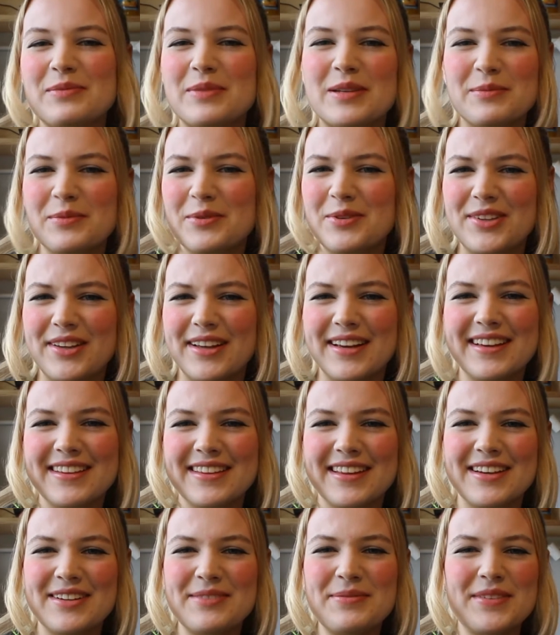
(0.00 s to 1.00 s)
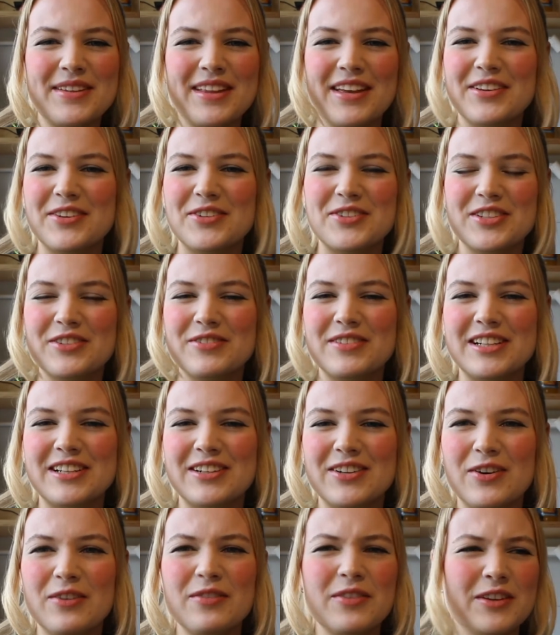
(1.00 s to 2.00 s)
people like them and they're usually really
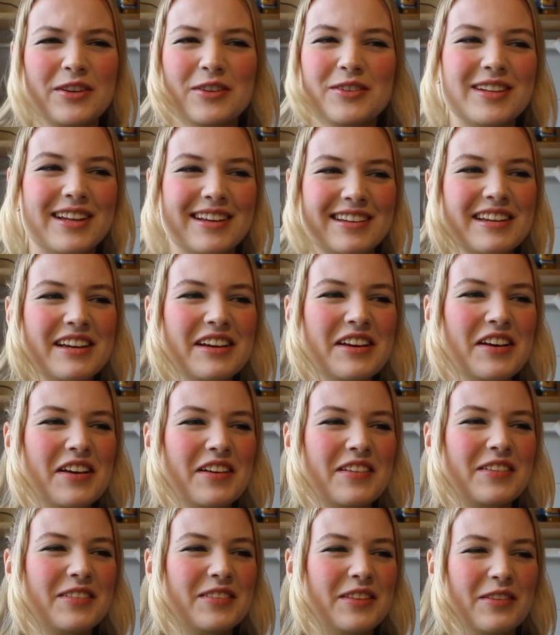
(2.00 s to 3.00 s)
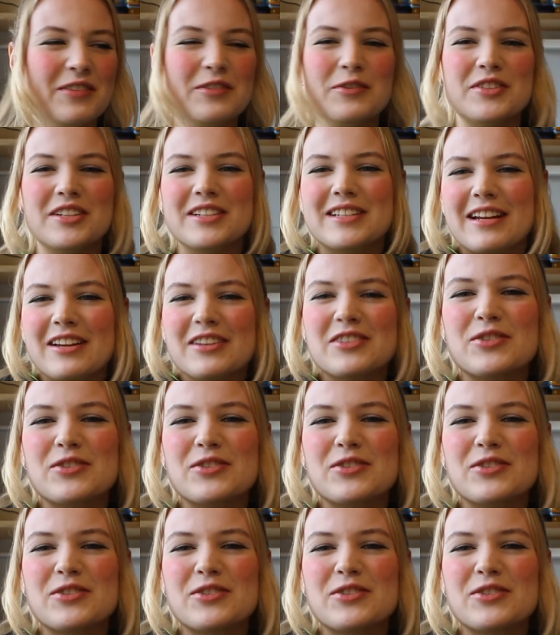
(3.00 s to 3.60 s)
long. They usually tell a